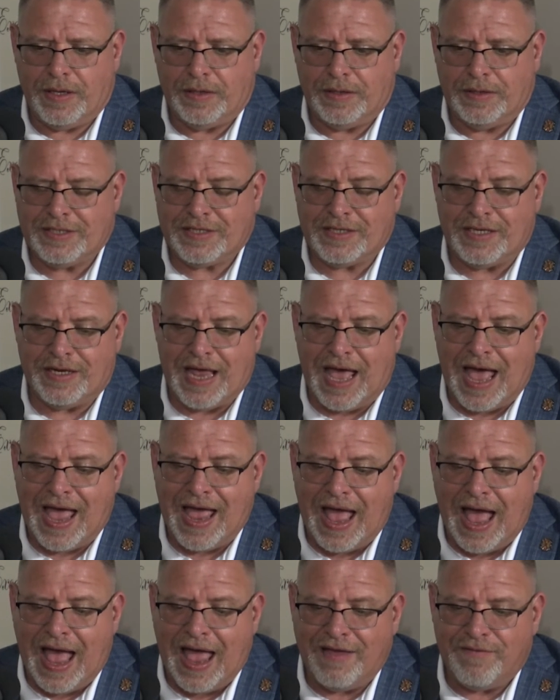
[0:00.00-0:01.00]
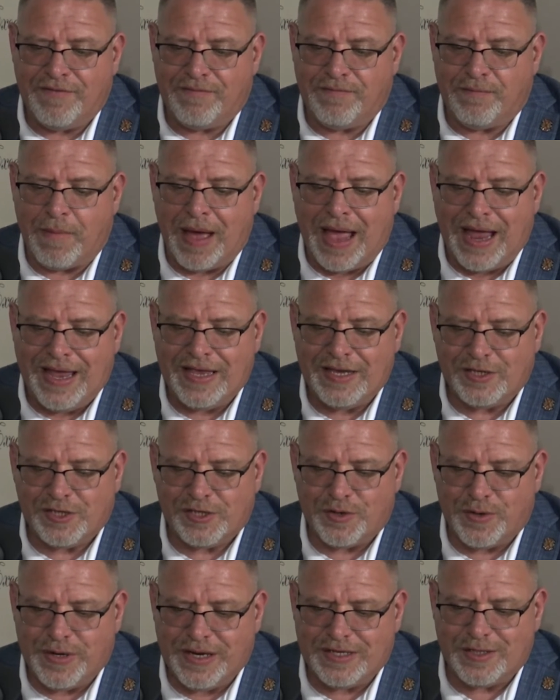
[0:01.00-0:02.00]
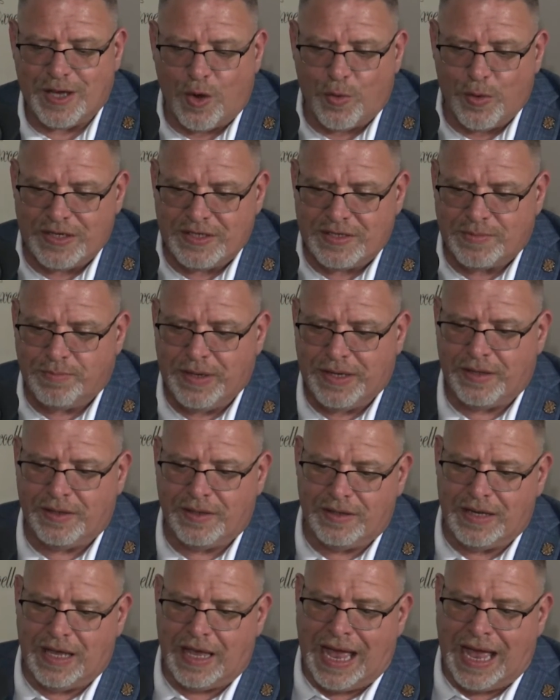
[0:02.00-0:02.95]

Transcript: listen, I, have my history has always been